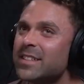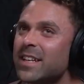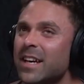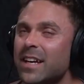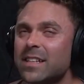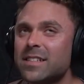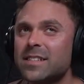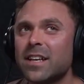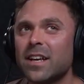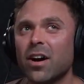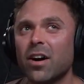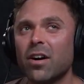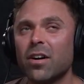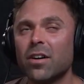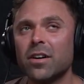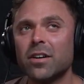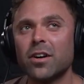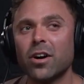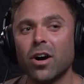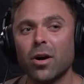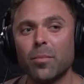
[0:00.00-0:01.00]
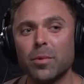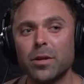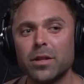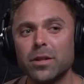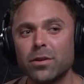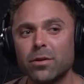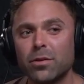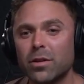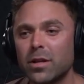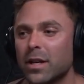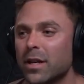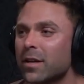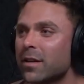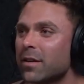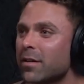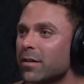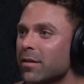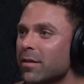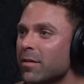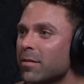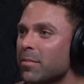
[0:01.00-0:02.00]
that common though? Like
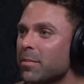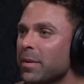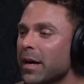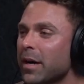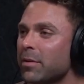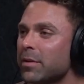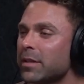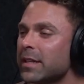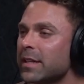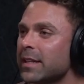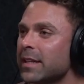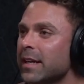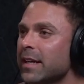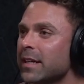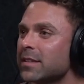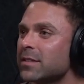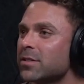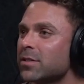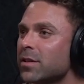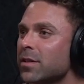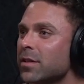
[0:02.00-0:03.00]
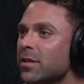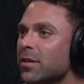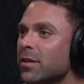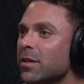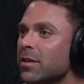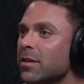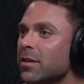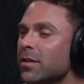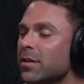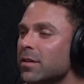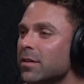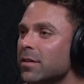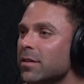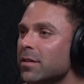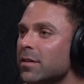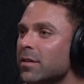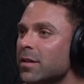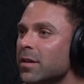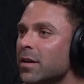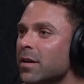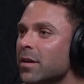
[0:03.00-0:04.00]
pirate attacks on